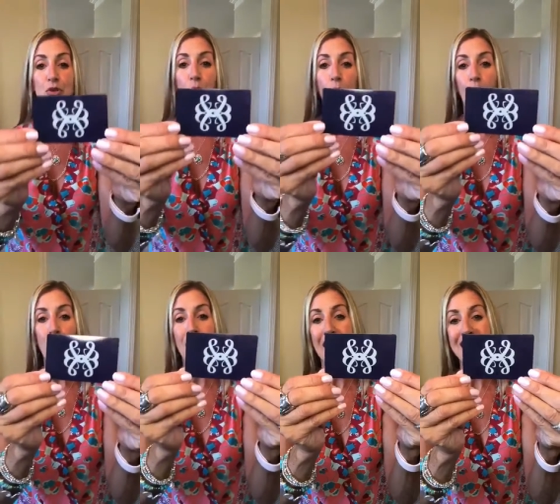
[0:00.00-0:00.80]
you will
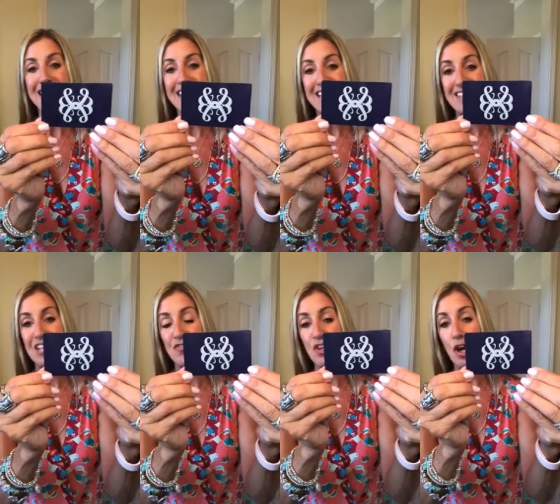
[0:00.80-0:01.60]
automatically get this
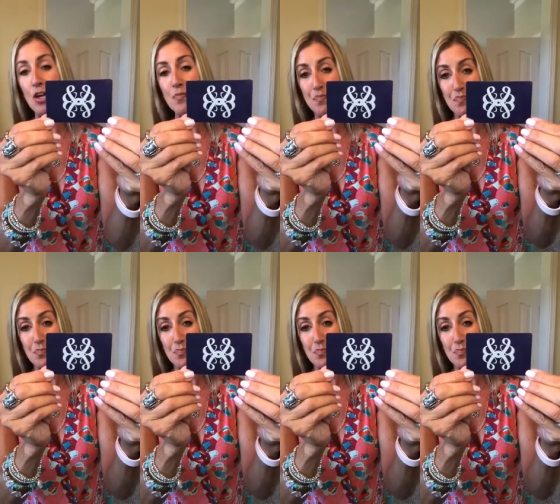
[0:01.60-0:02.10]
gift card